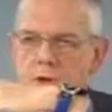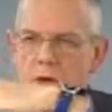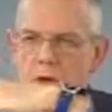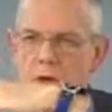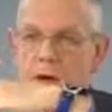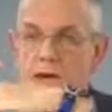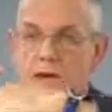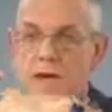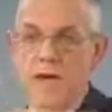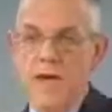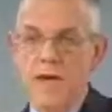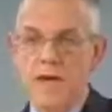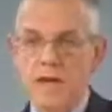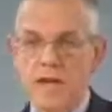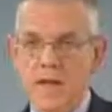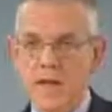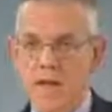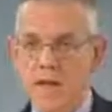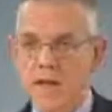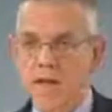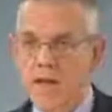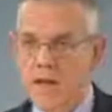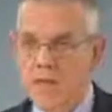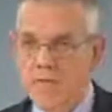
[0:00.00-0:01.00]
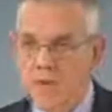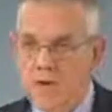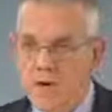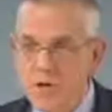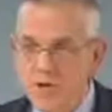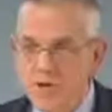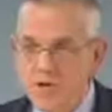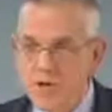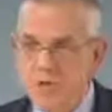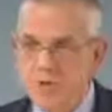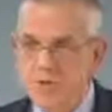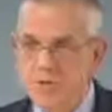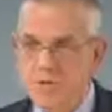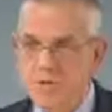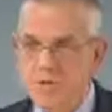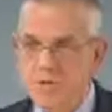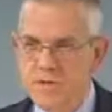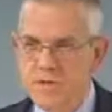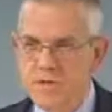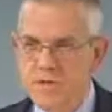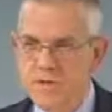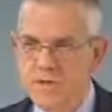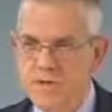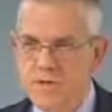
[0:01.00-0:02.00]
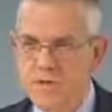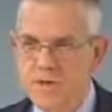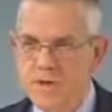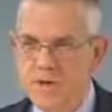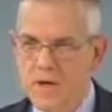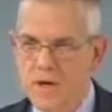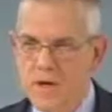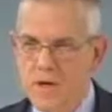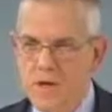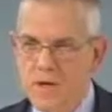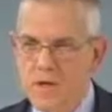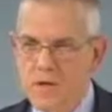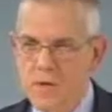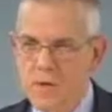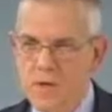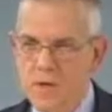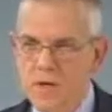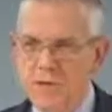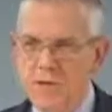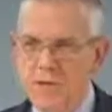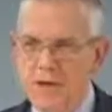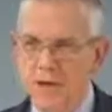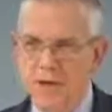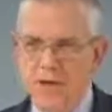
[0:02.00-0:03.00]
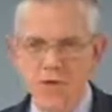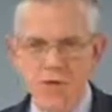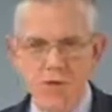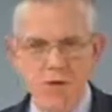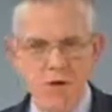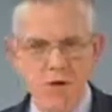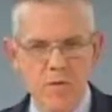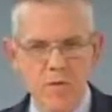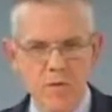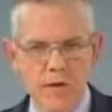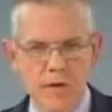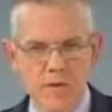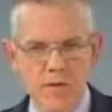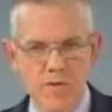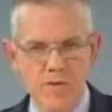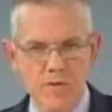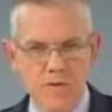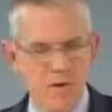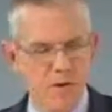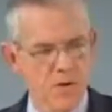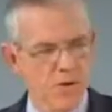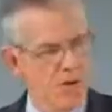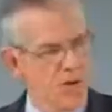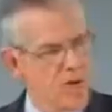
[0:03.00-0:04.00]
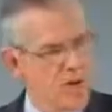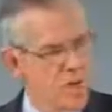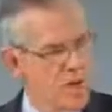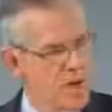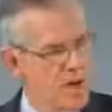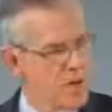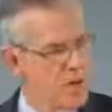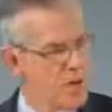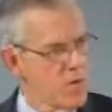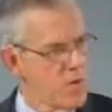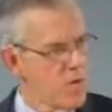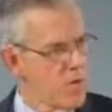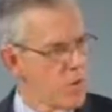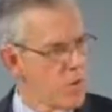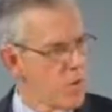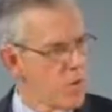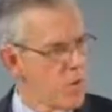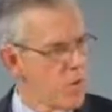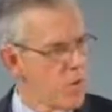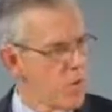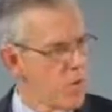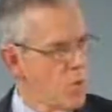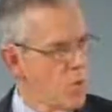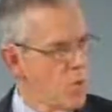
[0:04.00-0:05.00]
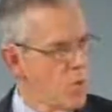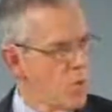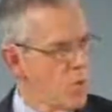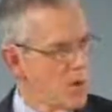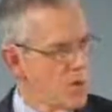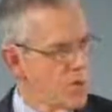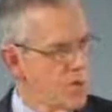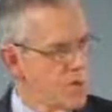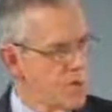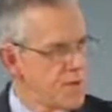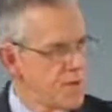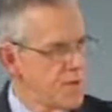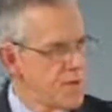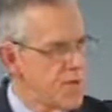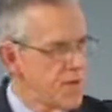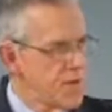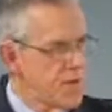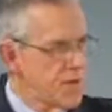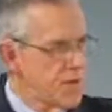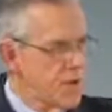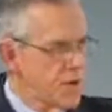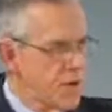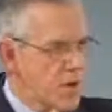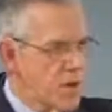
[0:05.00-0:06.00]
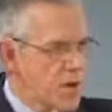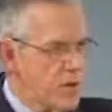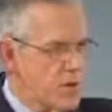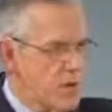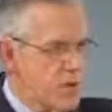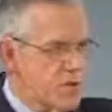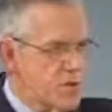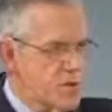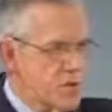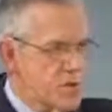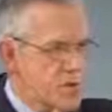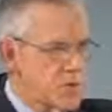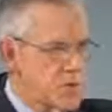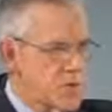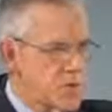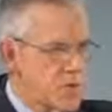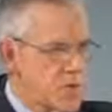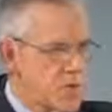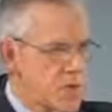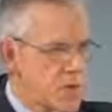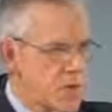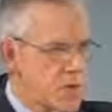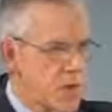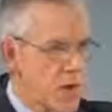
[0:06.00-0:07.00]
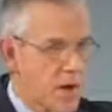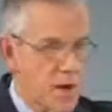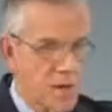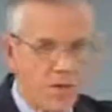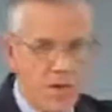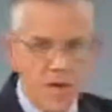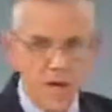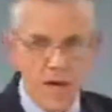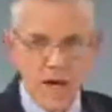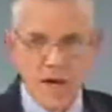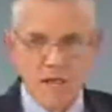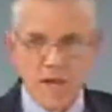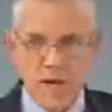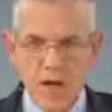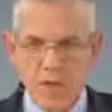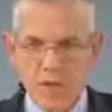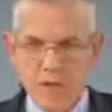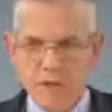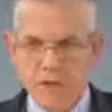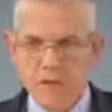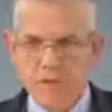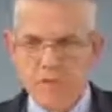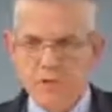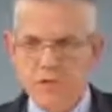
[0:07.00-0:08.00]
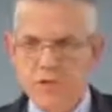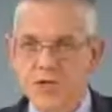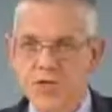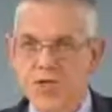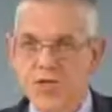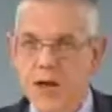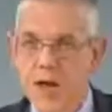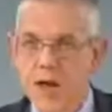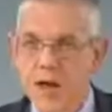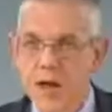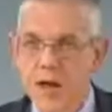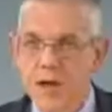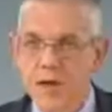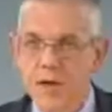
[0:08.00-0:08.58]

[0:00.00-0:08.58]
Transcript: I can't get convergence, what does that do to my certainty about what the surrogate measurements were doing when I didn't have any measurements to check?